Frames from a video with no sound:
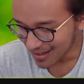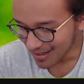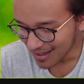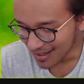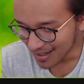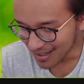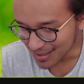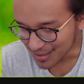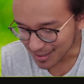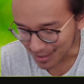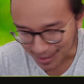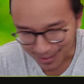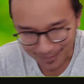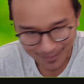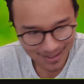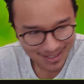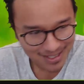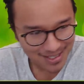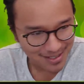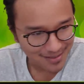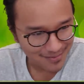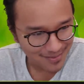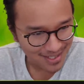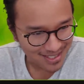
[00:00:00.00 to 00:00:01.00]
a
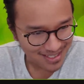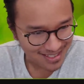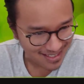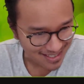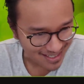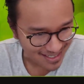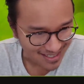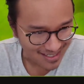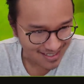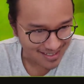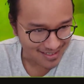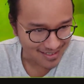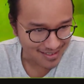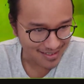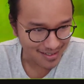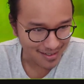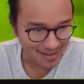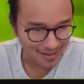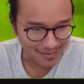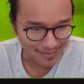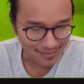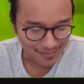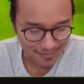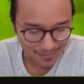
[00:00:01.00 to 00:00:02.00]
generation of engineers that
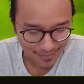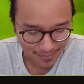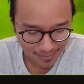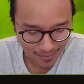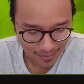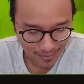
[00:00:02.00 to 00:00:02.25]
have